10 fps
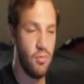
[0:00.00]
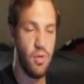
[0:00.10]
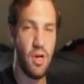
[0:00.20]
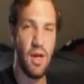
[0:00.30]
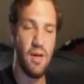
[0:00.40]

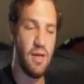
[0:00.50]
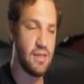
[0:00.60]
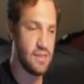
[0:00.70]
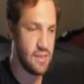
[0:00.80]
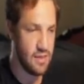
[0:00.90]
but
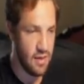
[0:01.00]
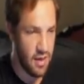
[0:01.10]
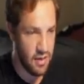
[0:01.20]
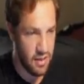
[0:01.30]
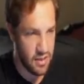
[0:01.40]
it's
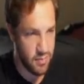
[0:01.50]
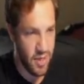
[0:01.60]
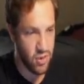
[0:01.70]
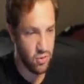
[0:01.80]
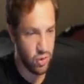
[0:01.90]
a
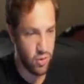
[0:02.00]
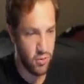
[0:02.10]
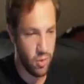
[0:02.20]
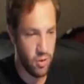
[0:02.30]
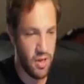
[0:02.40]
special trim
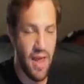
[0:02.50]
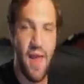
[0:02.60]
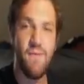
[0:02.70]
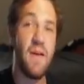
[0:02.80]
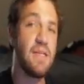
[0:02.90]
called the
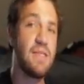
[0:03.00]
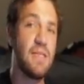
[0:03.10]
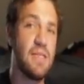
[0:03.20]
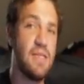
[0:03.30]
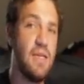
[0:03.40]

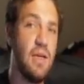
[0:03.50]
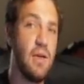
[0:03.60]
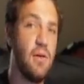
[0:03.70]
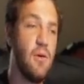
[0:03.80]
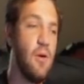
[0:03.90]
FX16.
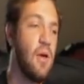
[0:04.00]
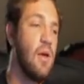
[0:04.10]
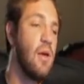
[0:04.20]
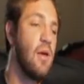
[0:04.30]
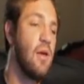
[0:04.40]

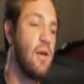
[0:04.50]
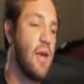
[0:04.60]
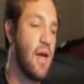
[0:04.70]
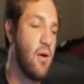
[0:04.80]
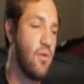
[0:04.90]

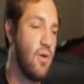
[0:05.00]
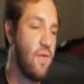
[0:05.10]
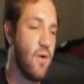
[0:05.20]
Now, if